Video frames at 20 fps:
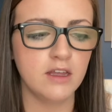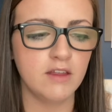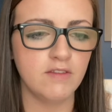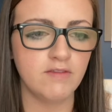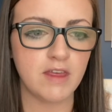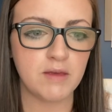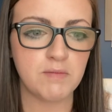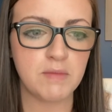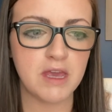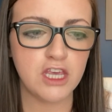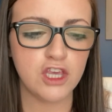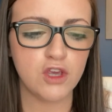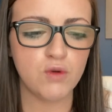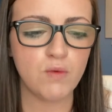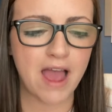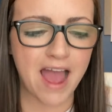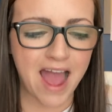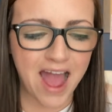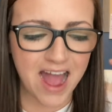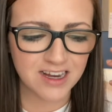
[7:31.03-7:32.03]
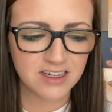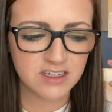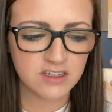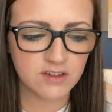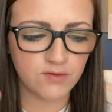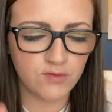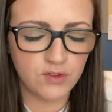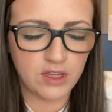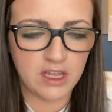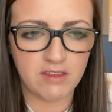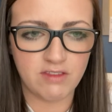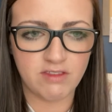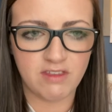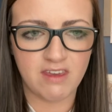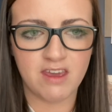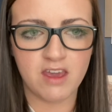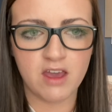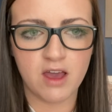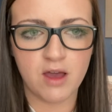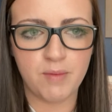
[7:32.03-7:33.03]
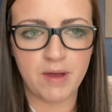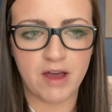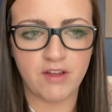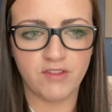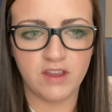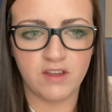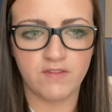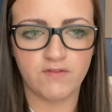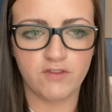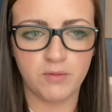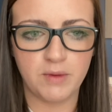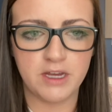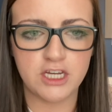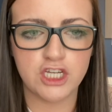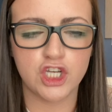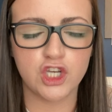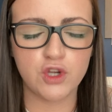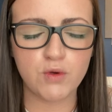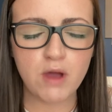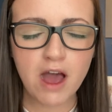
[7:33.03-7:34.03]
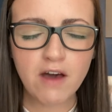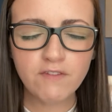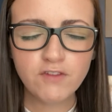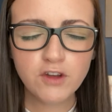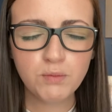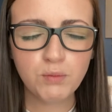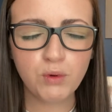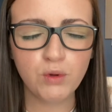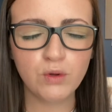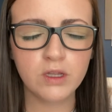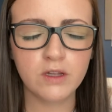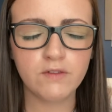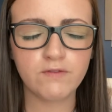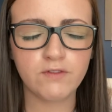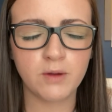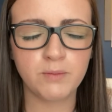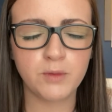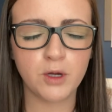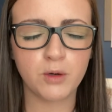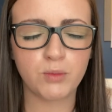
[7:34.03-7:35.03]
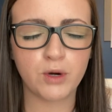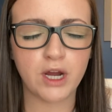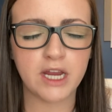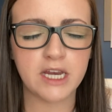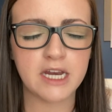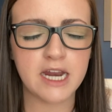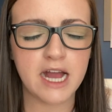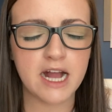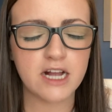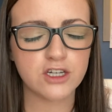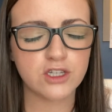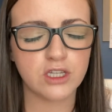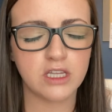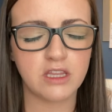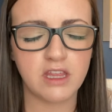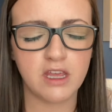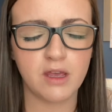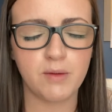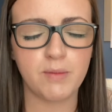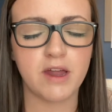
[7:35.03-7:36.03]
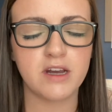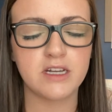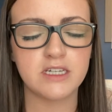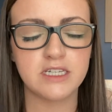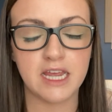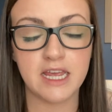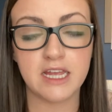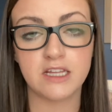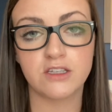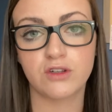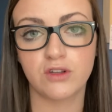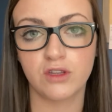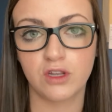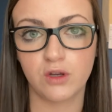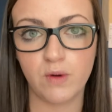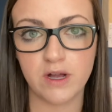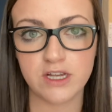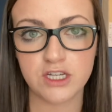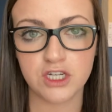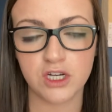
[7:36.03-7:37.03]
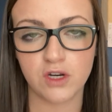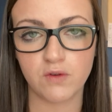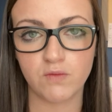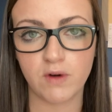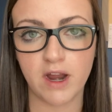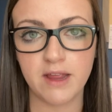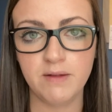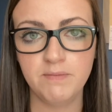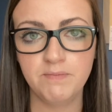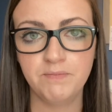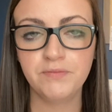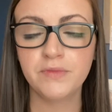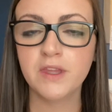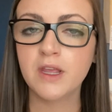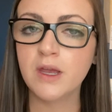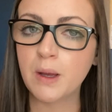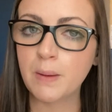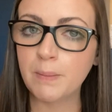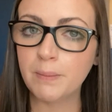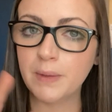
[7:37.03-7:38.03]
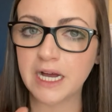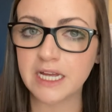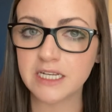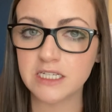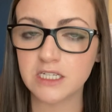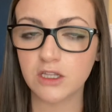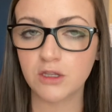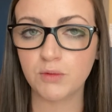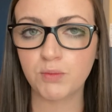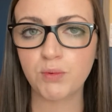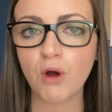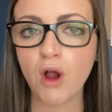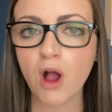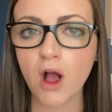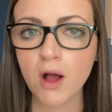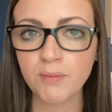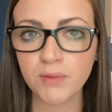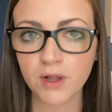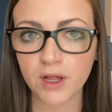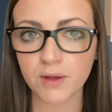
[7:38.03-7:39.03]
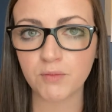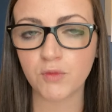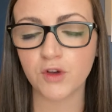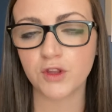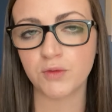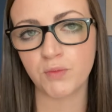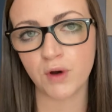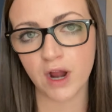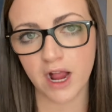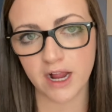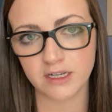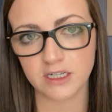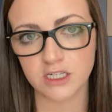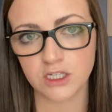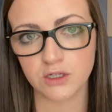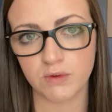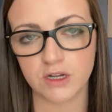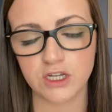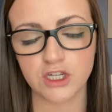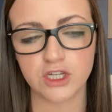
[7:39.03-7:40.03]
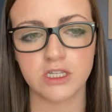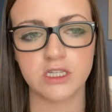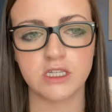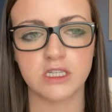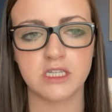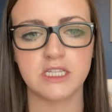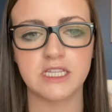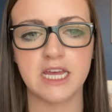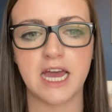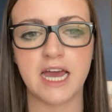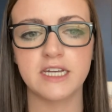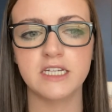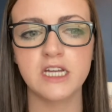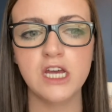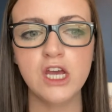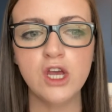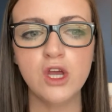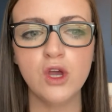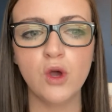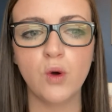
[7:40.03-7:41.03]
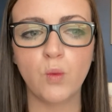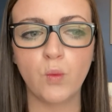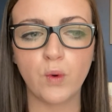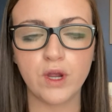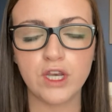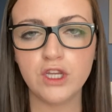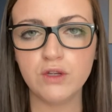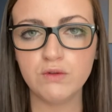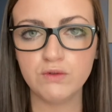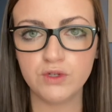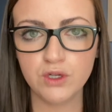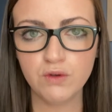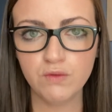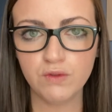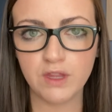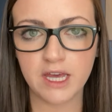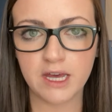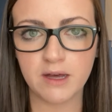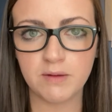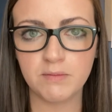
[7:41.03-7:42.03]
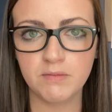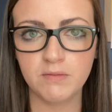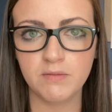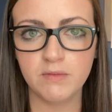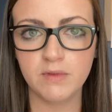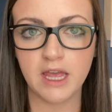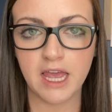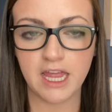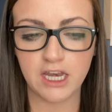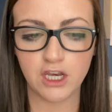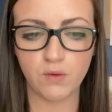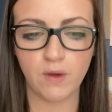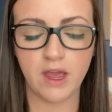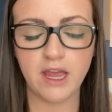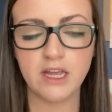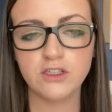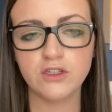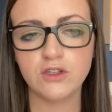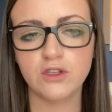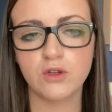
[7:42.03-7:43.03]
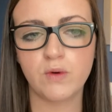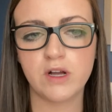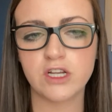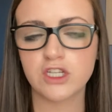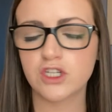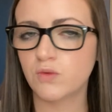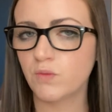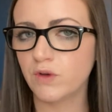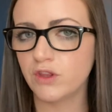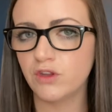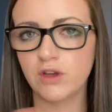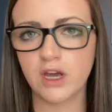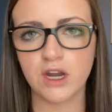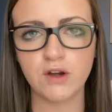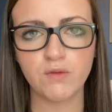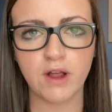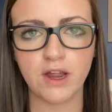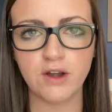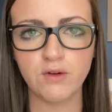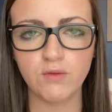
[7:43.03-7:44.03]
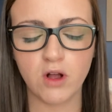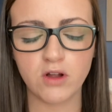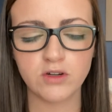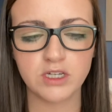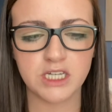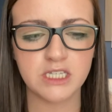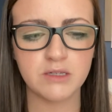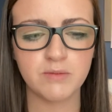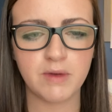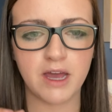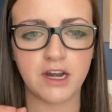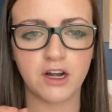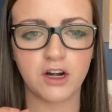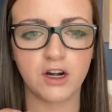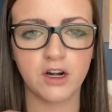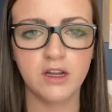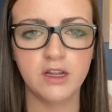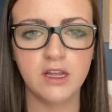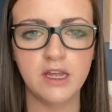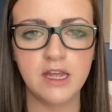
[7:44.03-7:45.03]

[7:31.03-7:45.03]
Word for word: they make you actively think about the information. You have to pull it from your brain and actually think about it to answer the question, right? But the problem with practice questions is that when you do them and you answer the question, whether you got it right or wrong, doesn't matter.